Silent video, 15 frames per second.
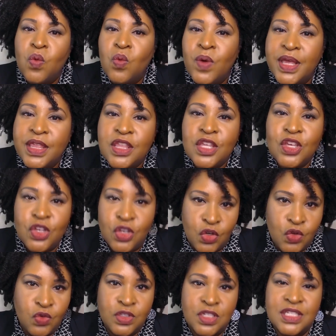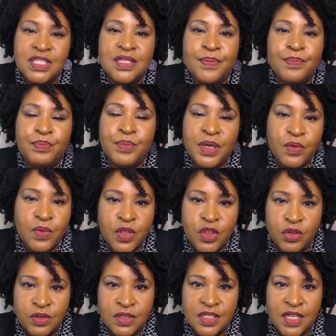with you, just to be with
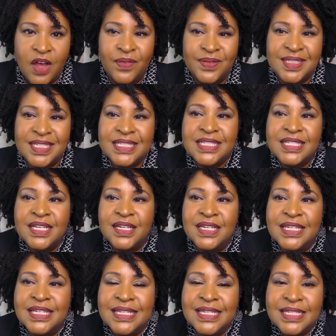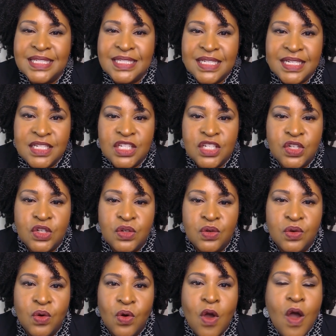yourself, just to listen
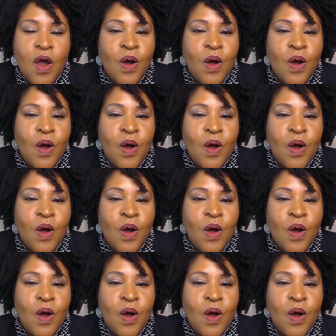to